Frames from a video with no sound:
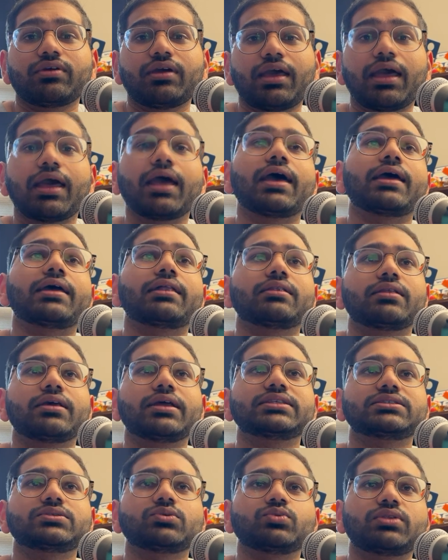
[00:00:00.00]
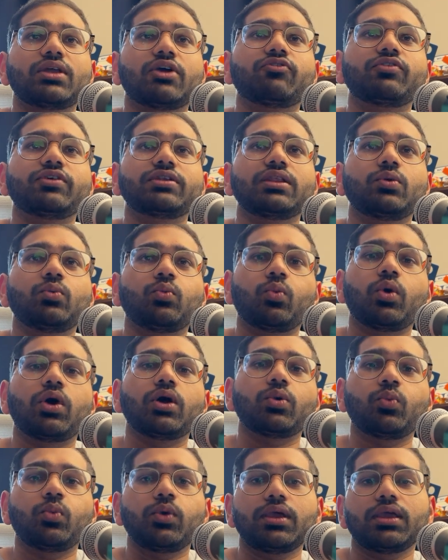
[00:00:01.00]
and it's definitely
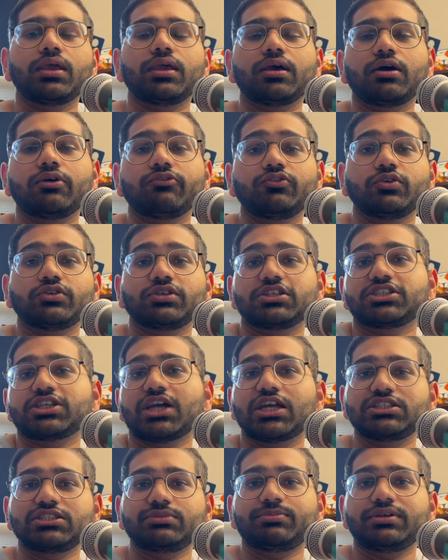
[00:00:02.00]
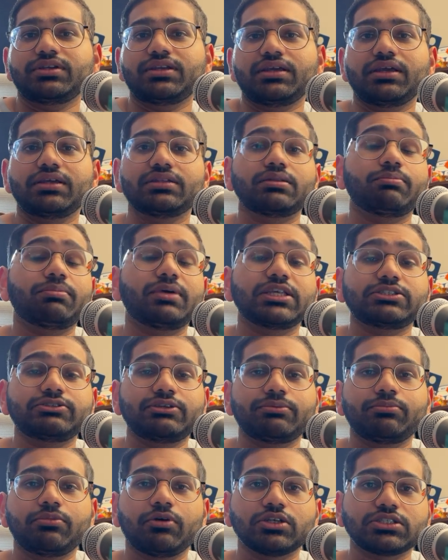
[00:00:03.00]
one way of using ChatGPT in the best
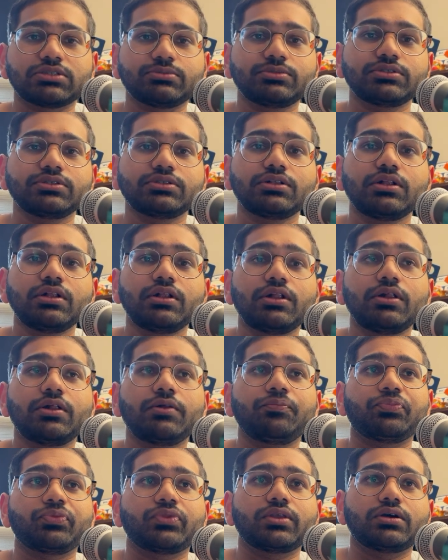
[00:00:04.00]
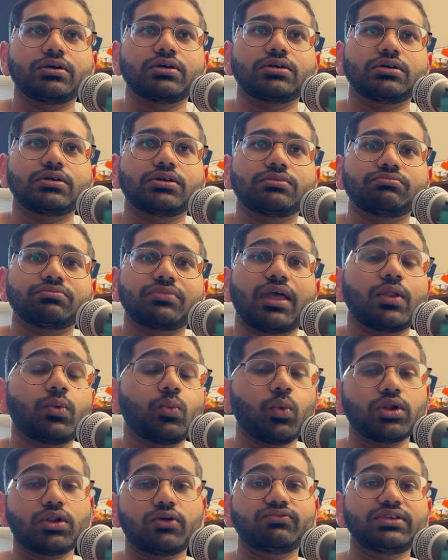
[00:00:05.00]
way possible. And
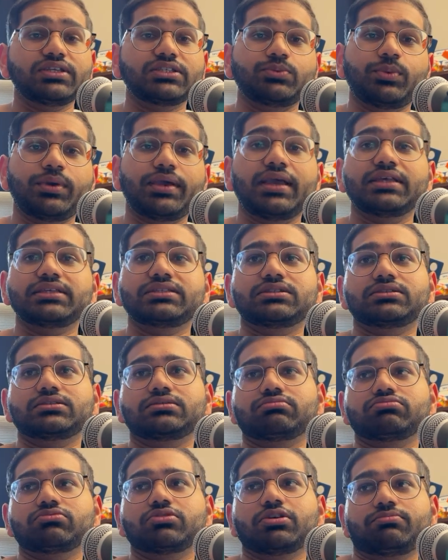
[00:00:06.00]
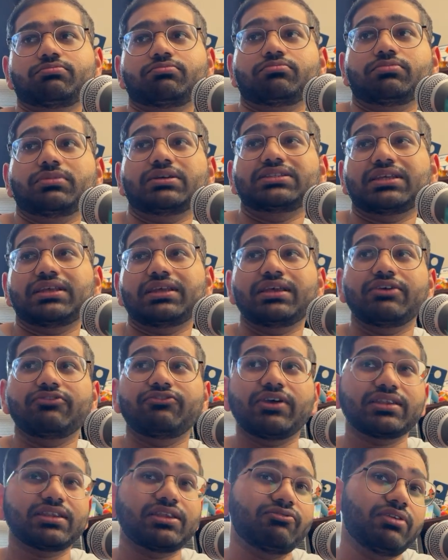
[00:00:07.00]
one of these ways could
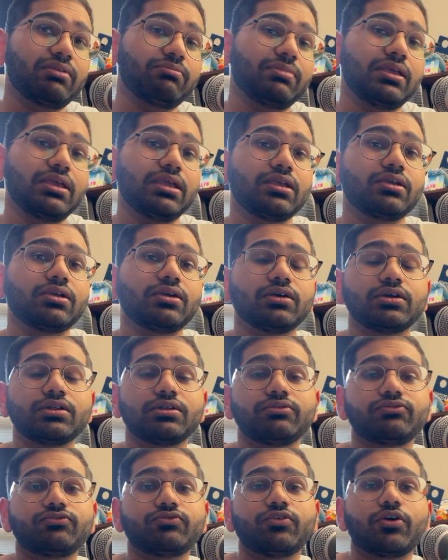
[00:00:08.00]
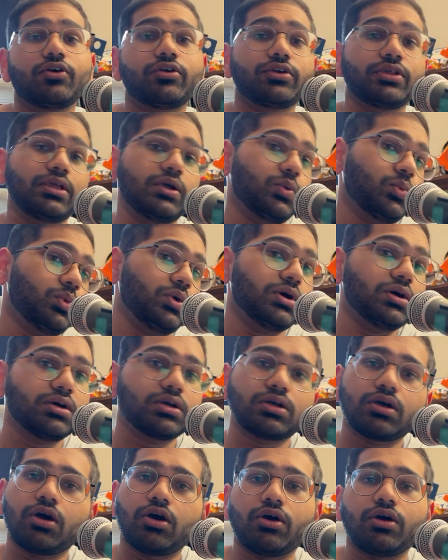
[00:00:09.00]
effectively be good for your
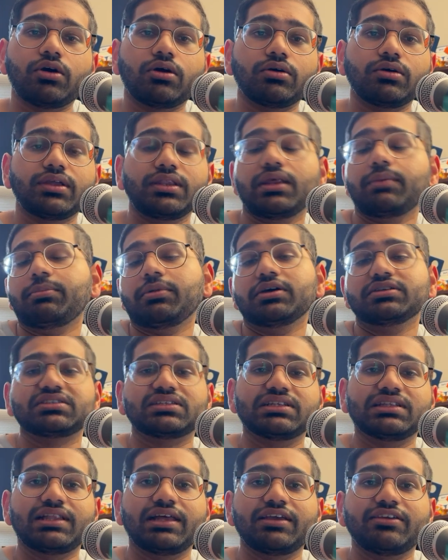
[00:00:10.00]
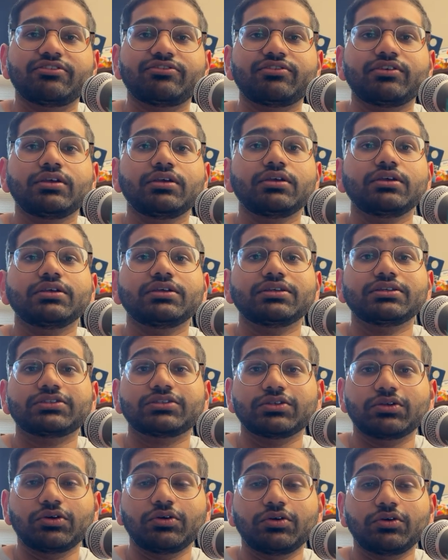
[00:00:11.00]
work or in your personal life.
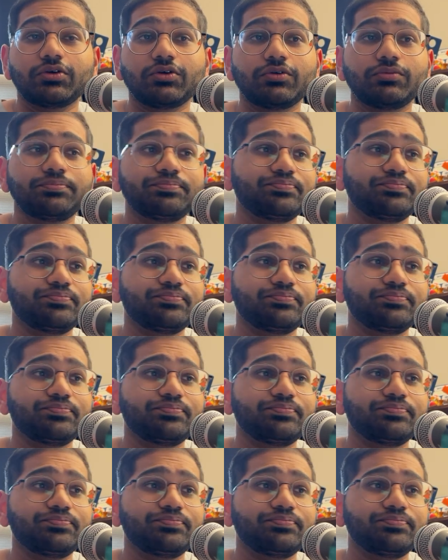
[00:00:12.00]
So